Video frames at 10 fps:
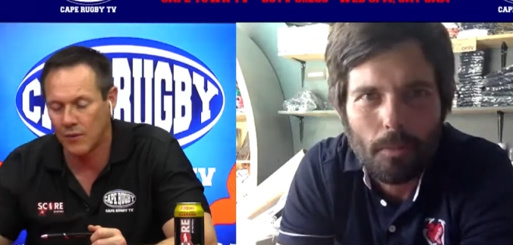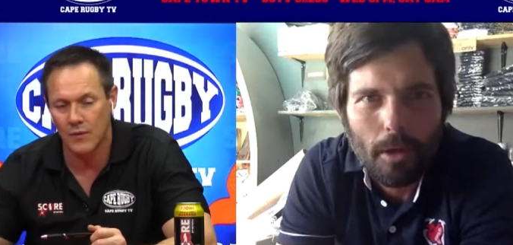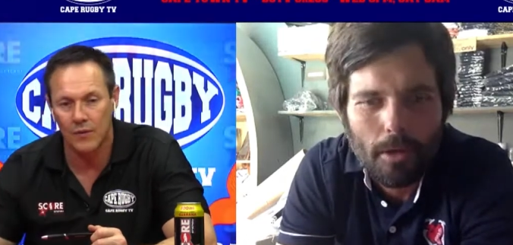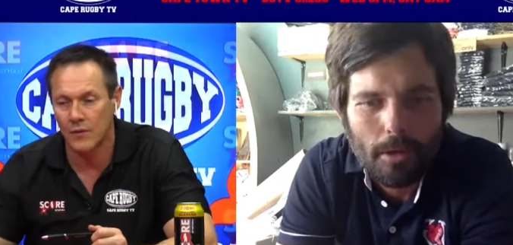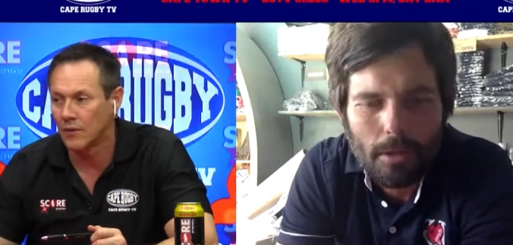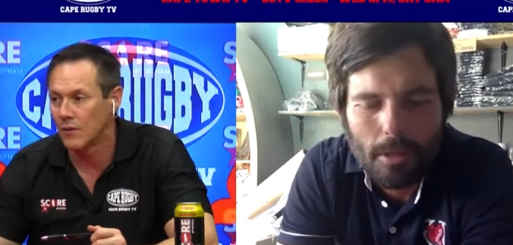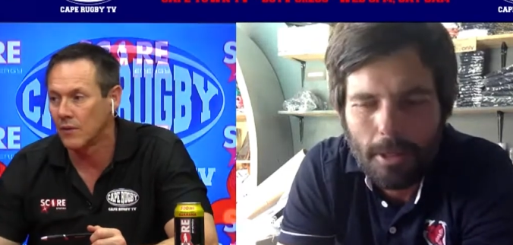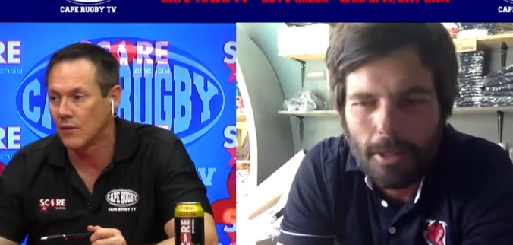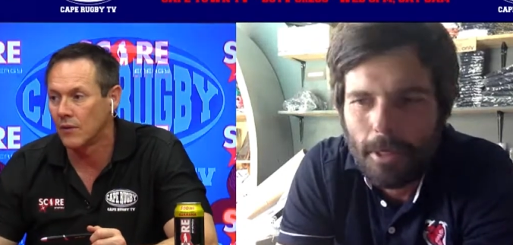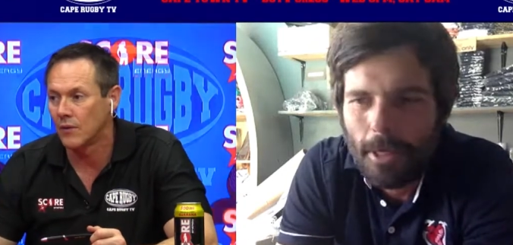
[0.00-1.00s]
Speaker 1: I suppose.
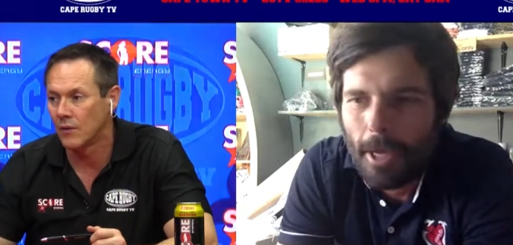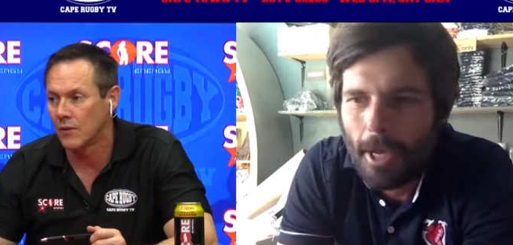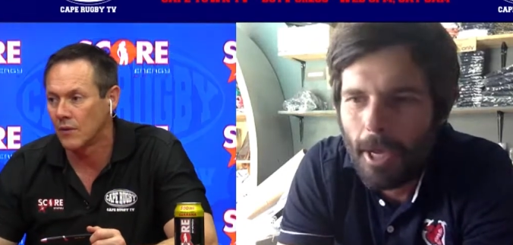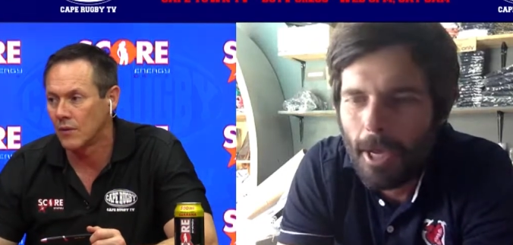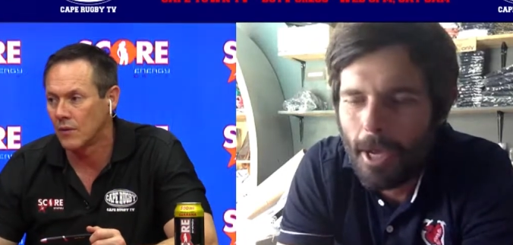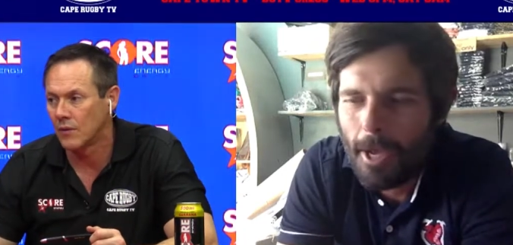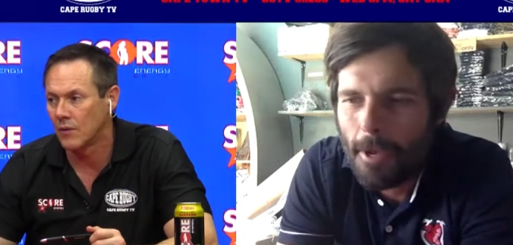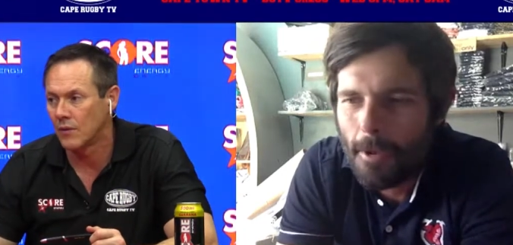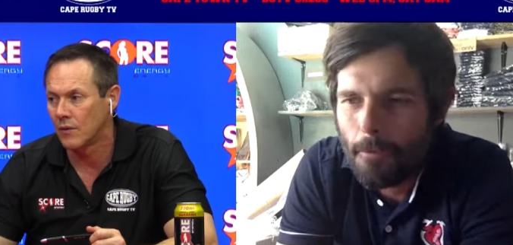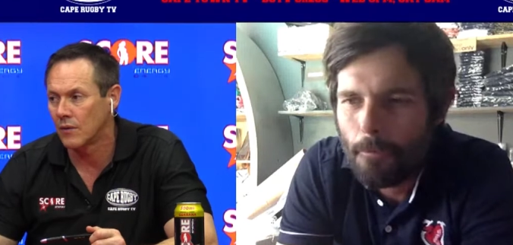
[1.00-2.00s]

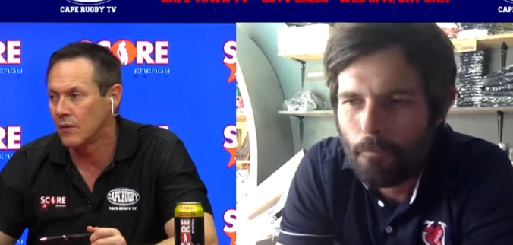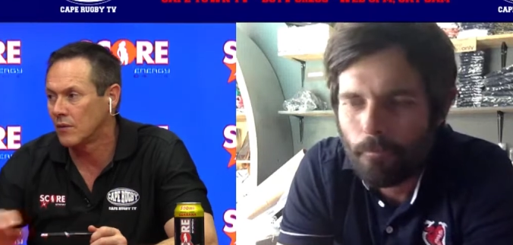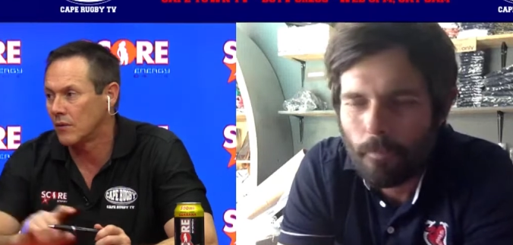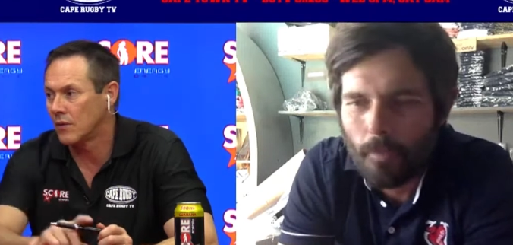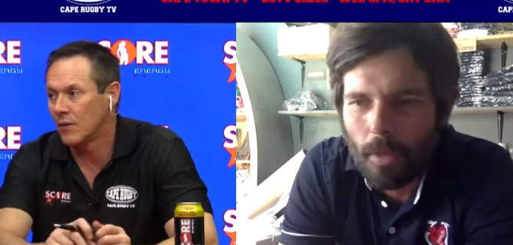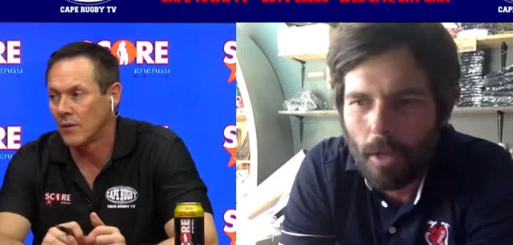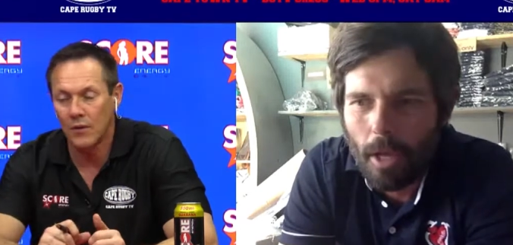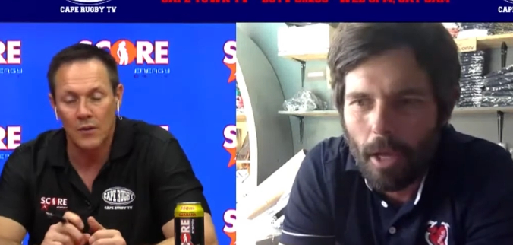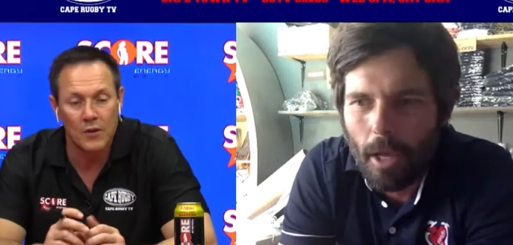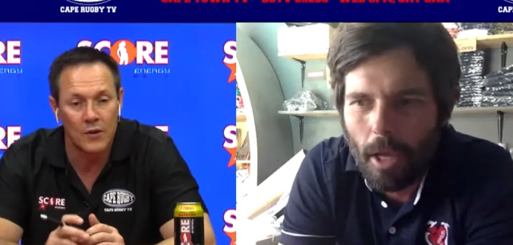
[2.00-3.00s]
Um,
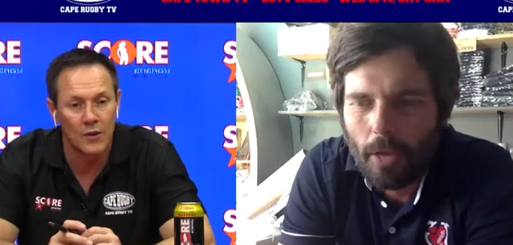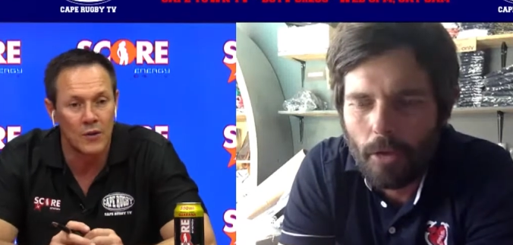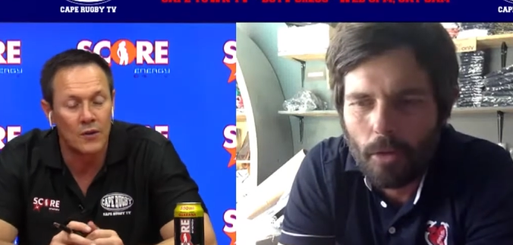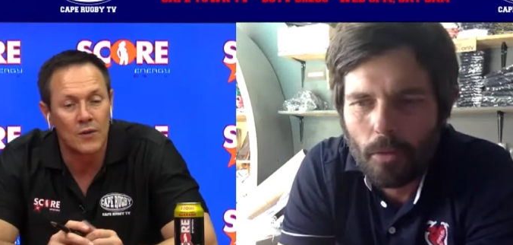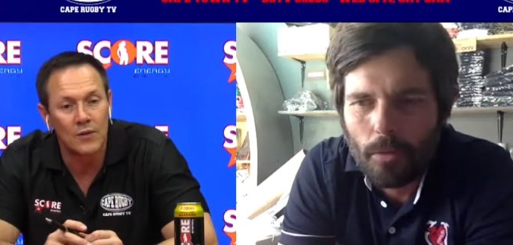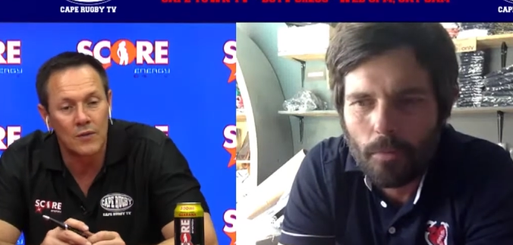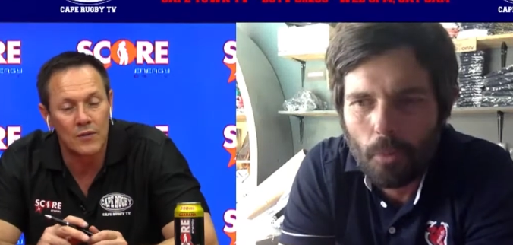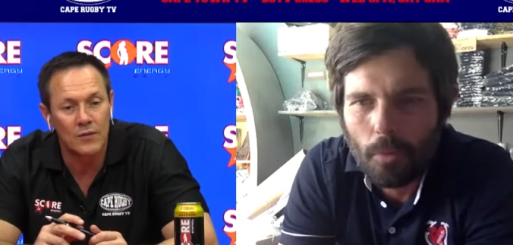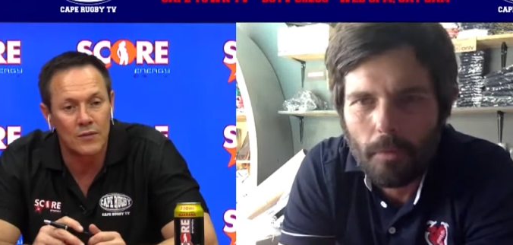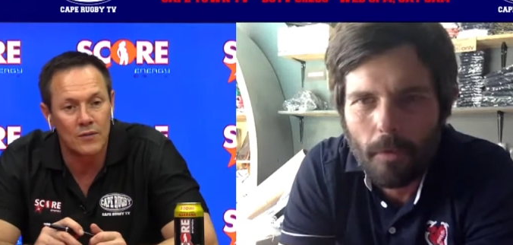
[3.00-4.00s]
and yeah, it was
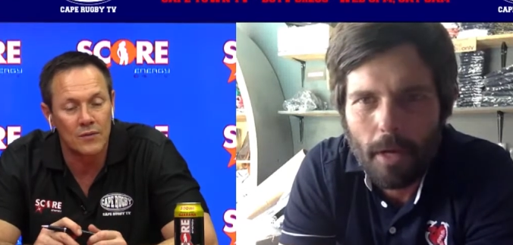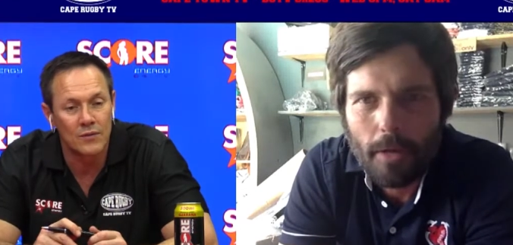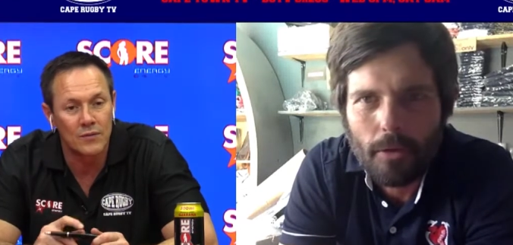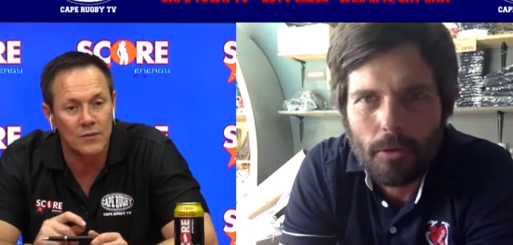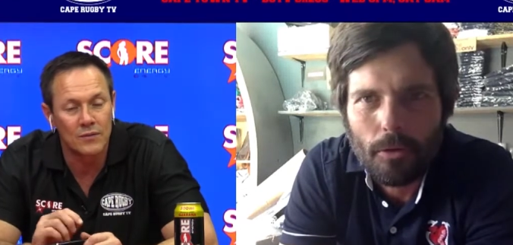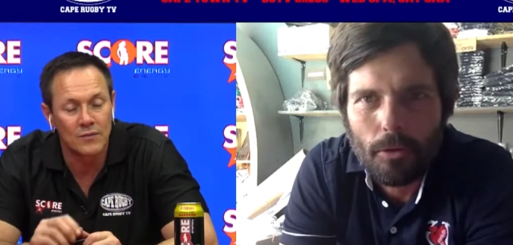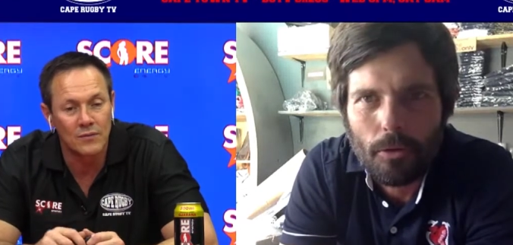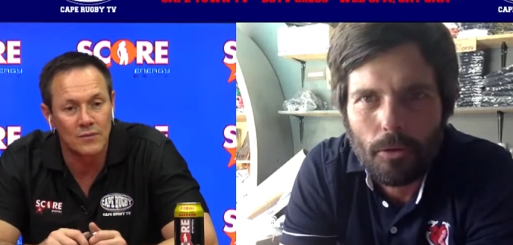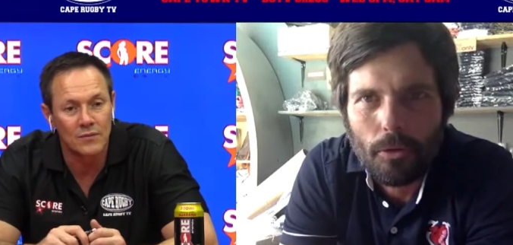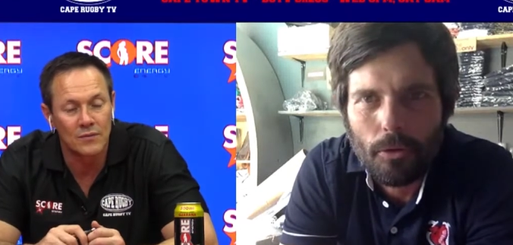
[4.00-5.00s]
important for us
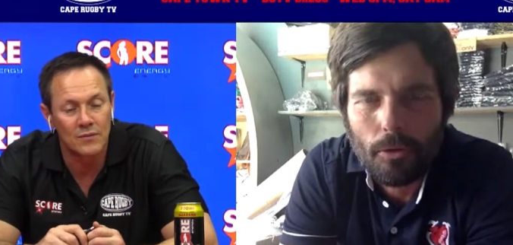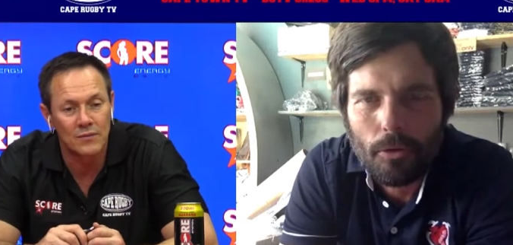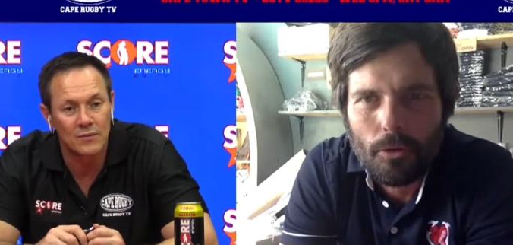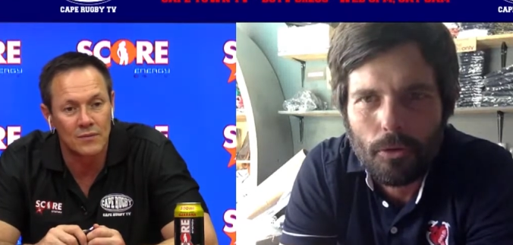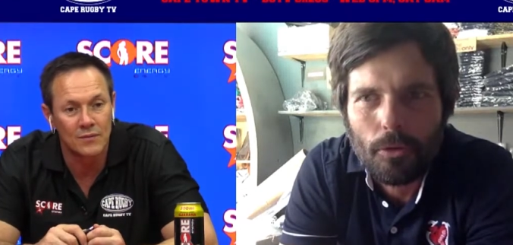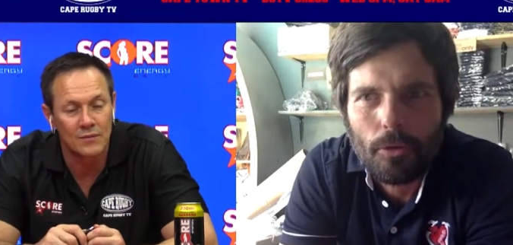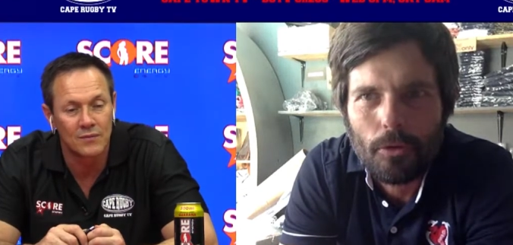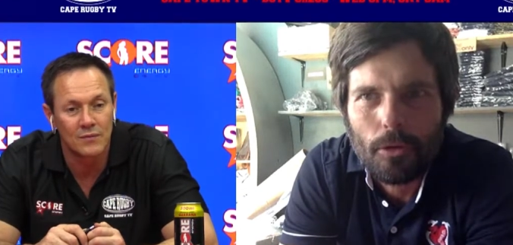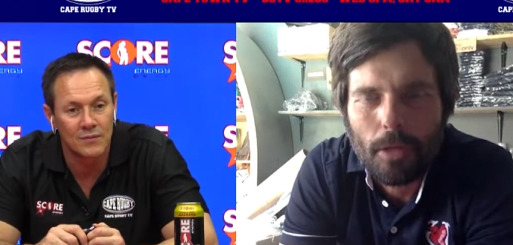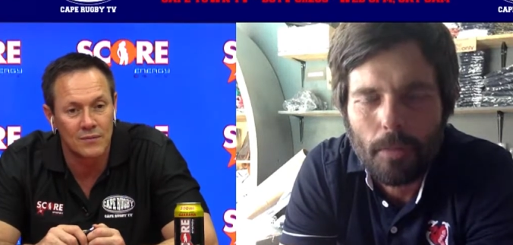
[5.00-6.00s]
to. To,
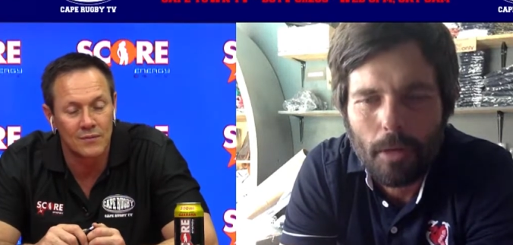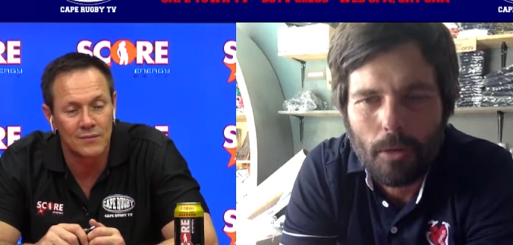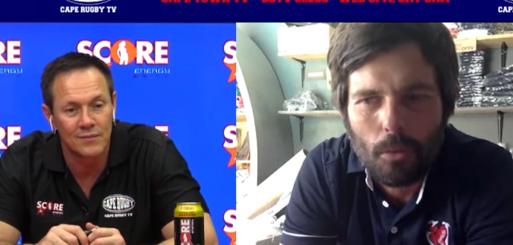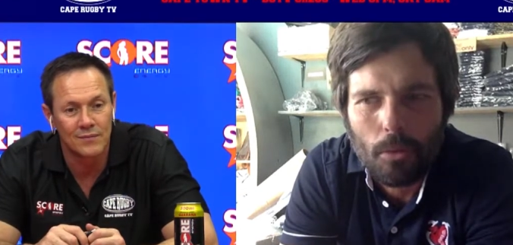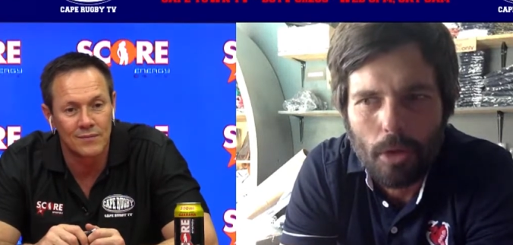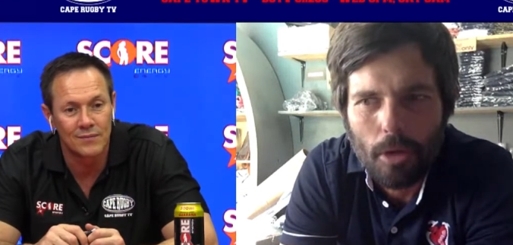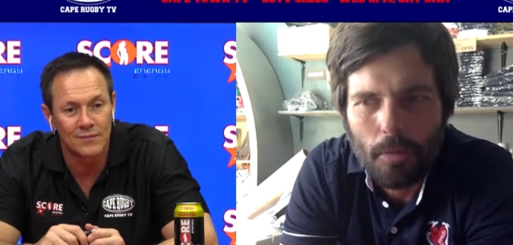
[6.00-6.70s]
to keep our doors